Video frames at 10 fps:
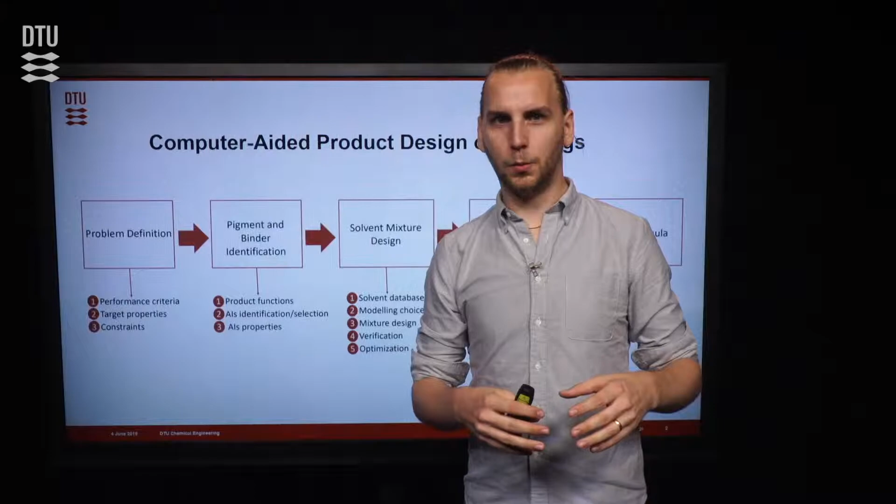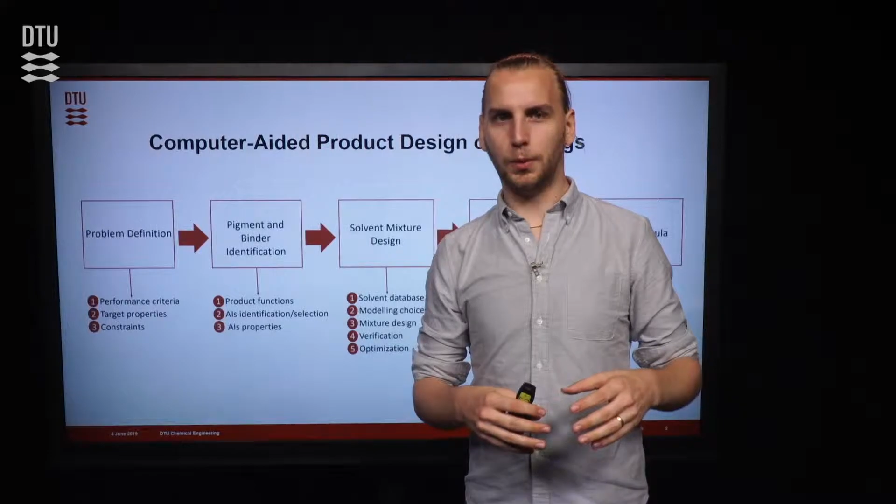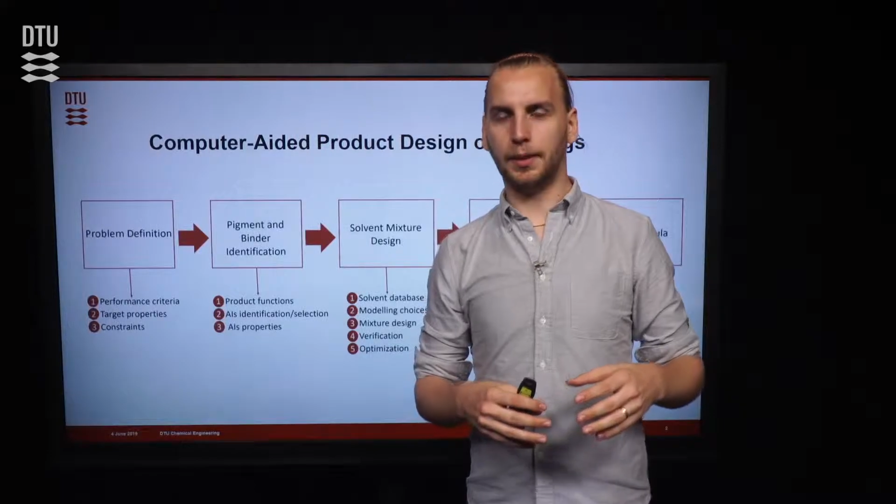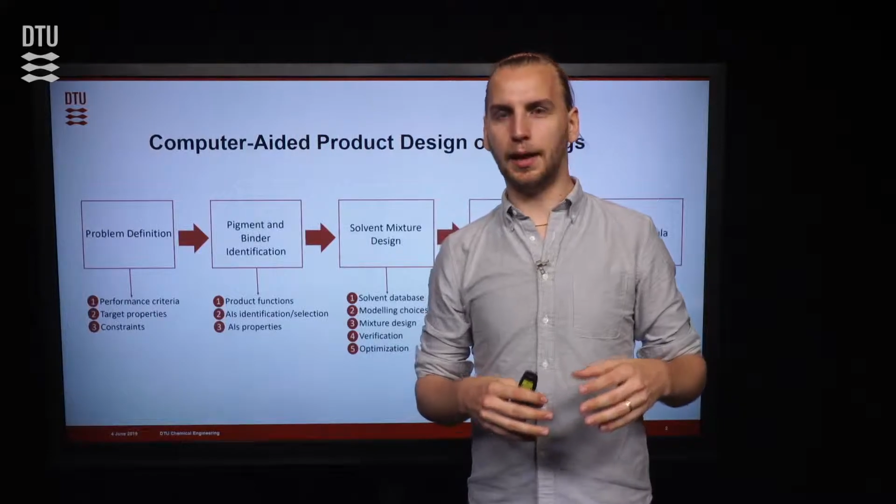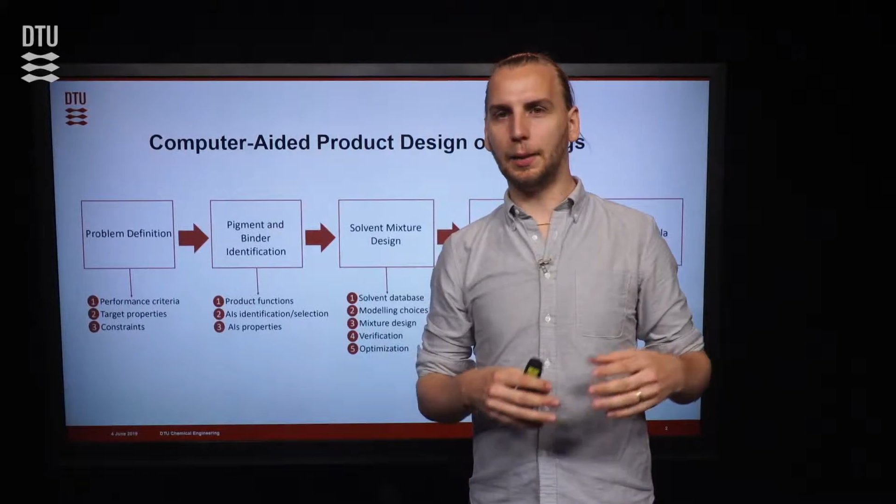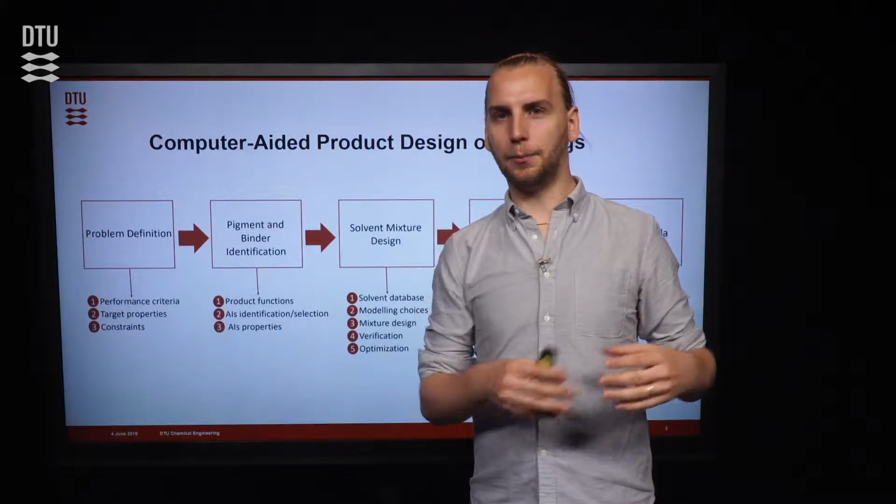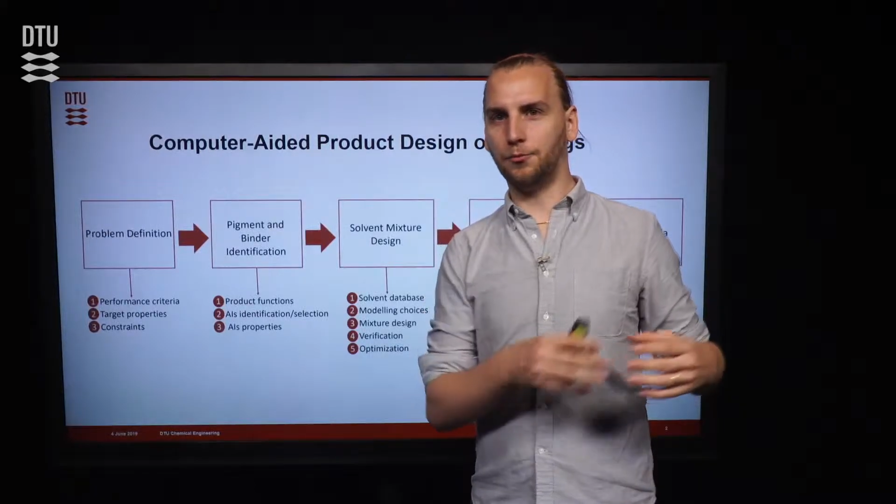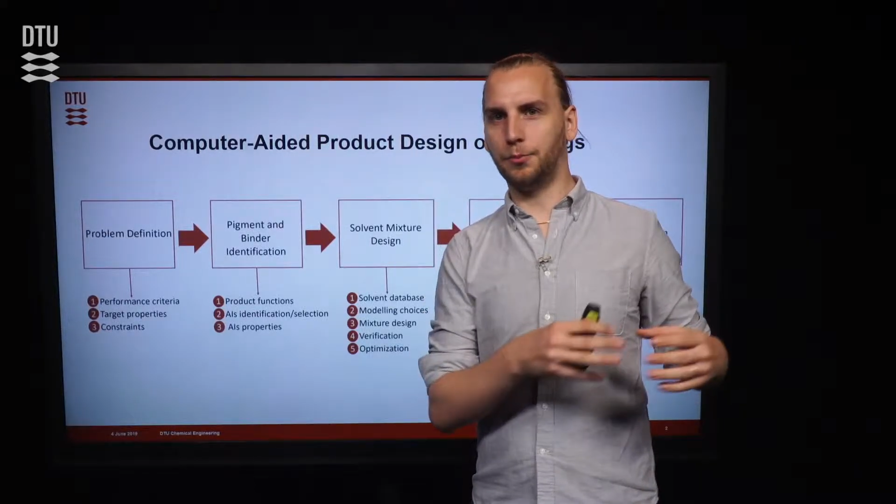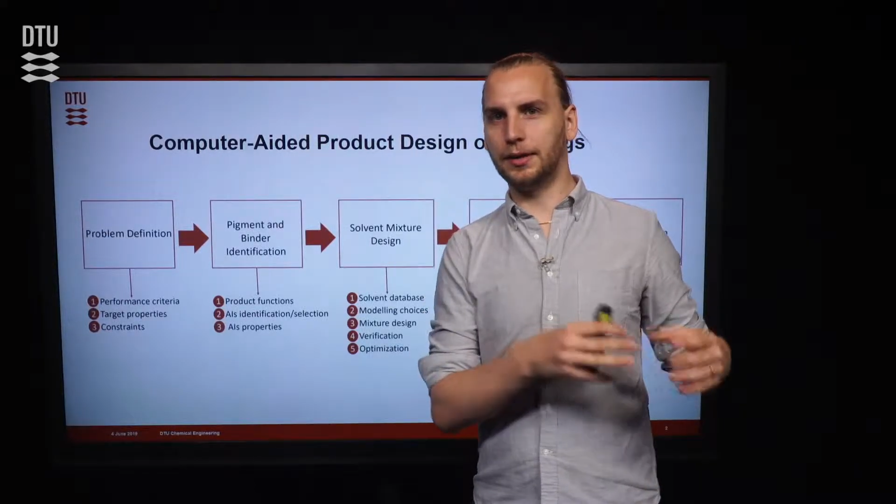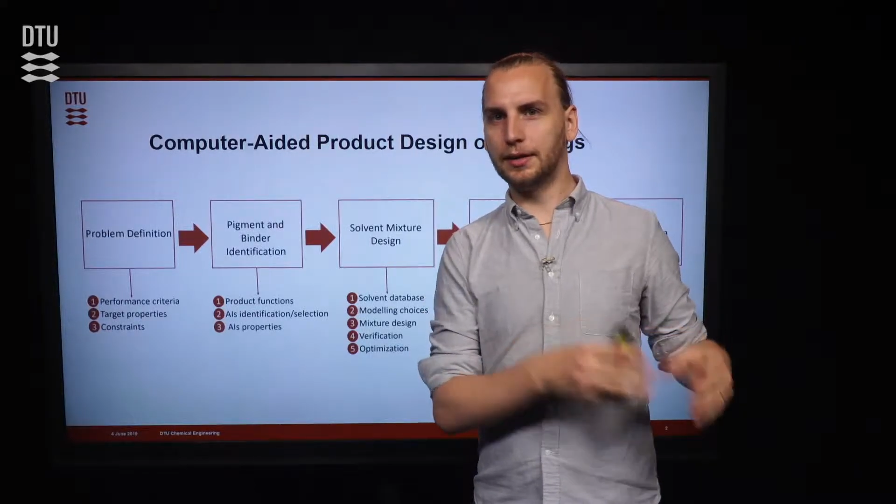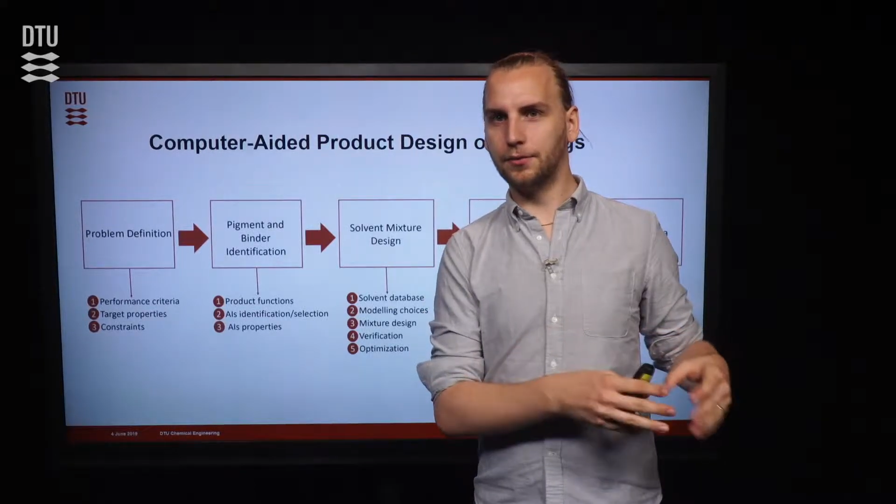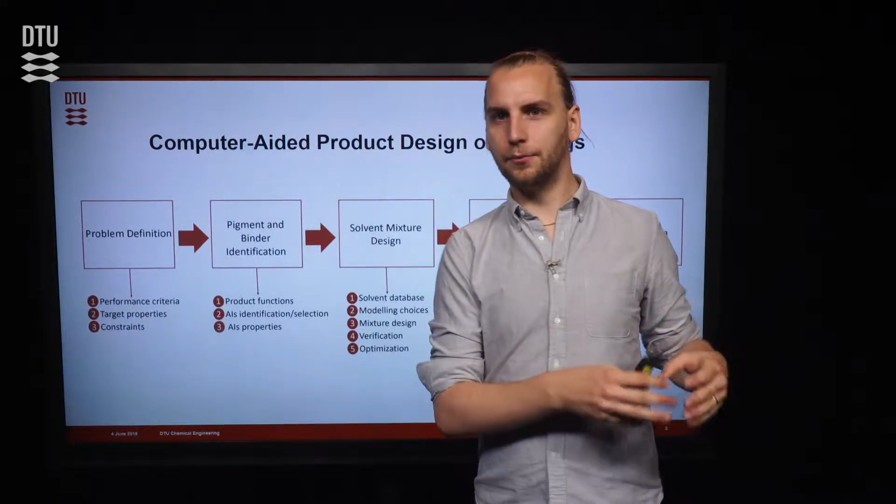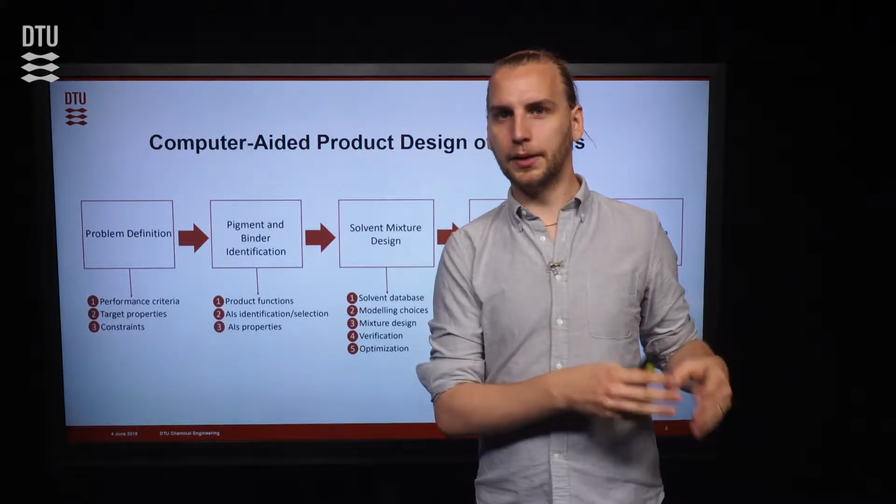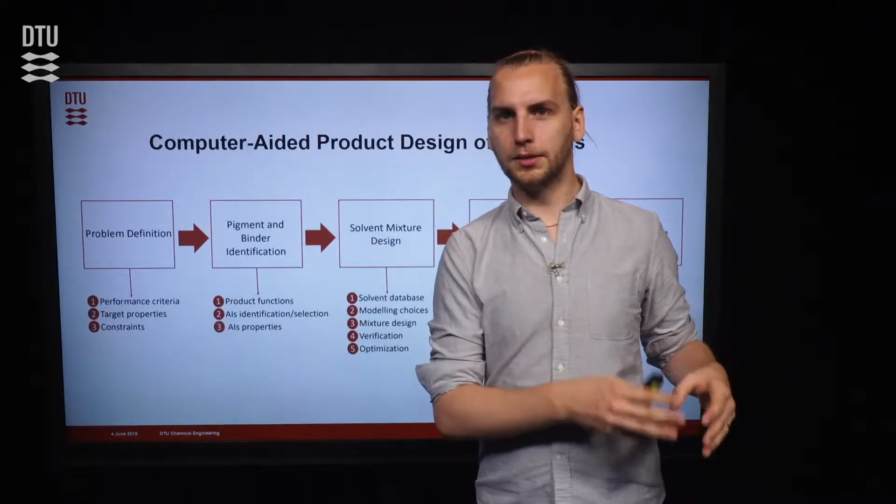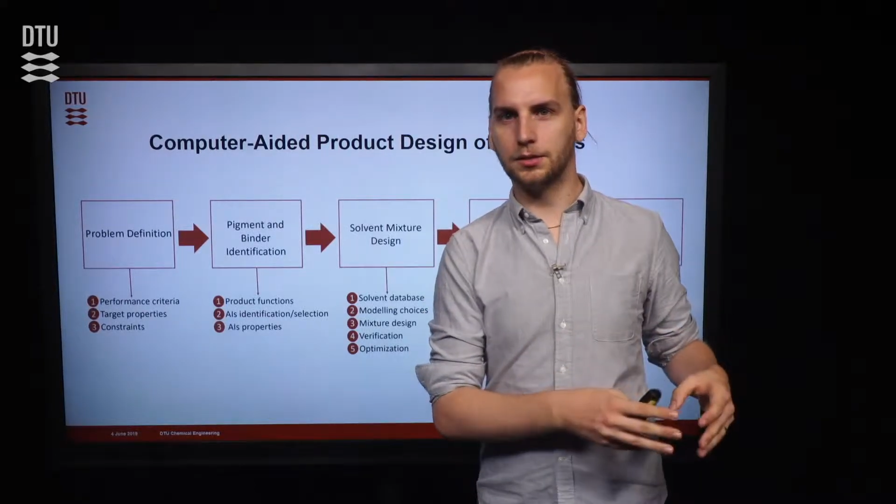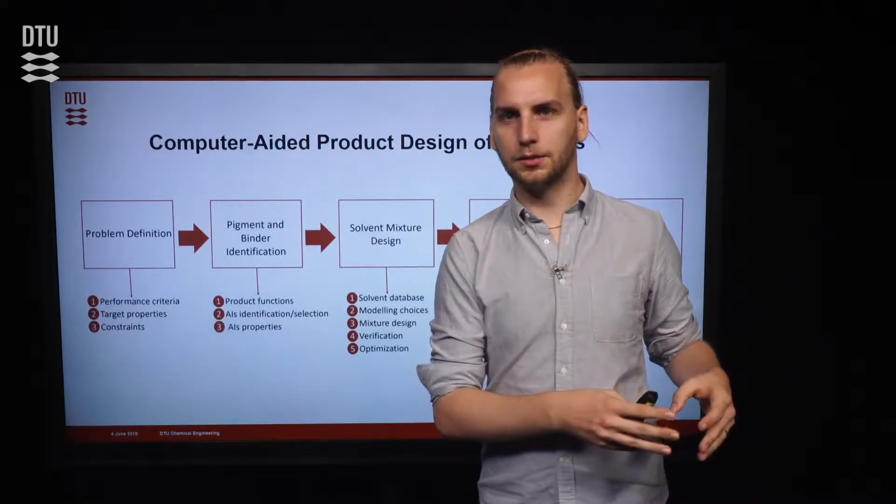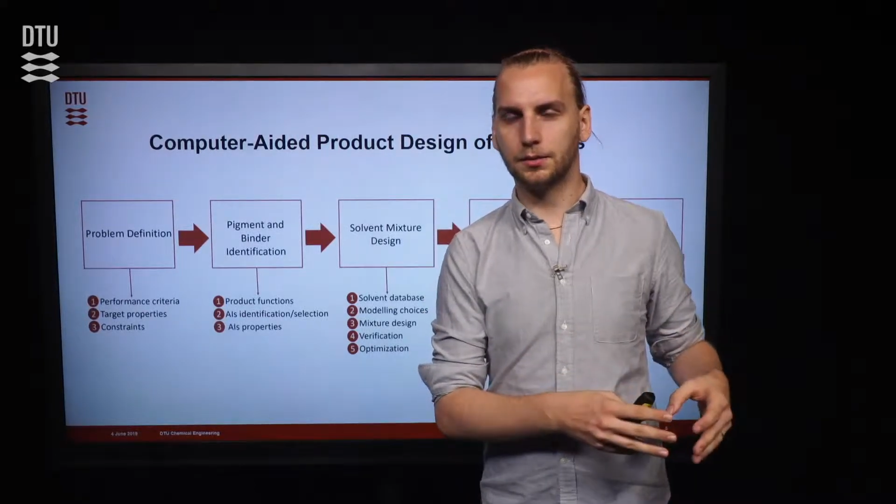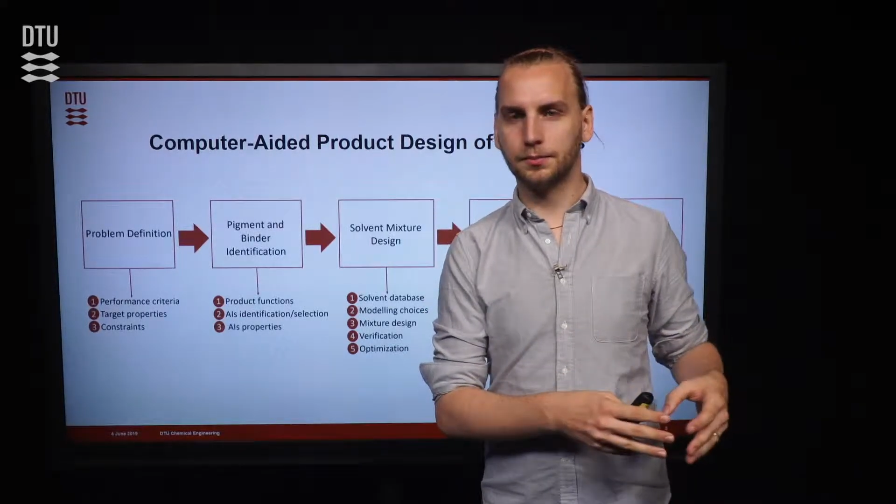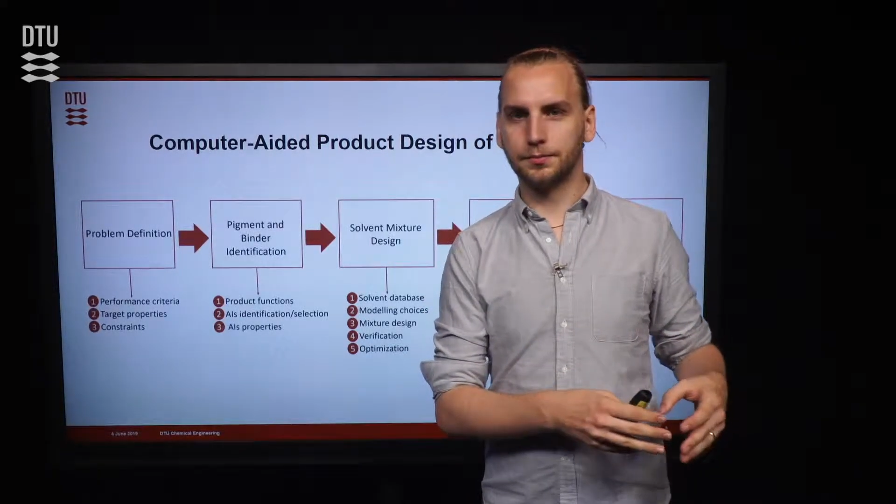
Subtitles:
with the help of predictive methods